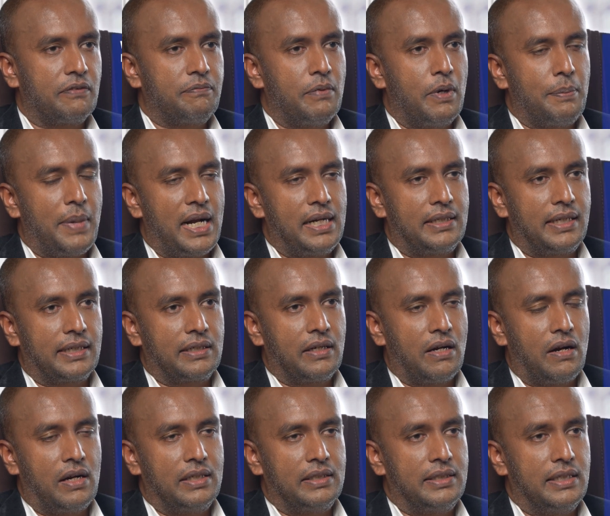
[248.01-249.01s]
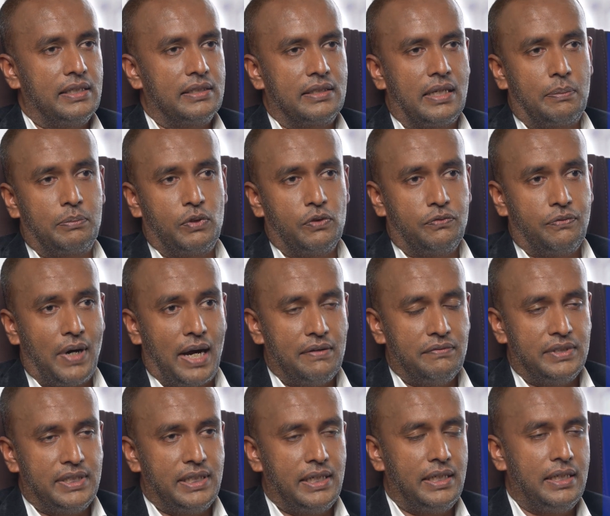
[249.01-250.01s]
of mobile technologies up to
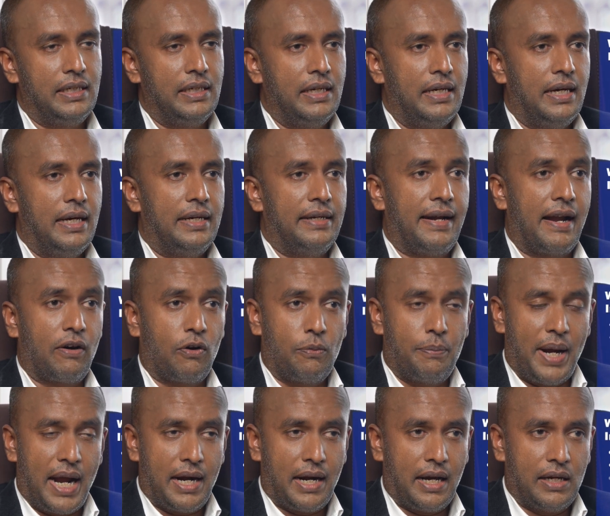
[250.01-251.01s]
5G, narrowband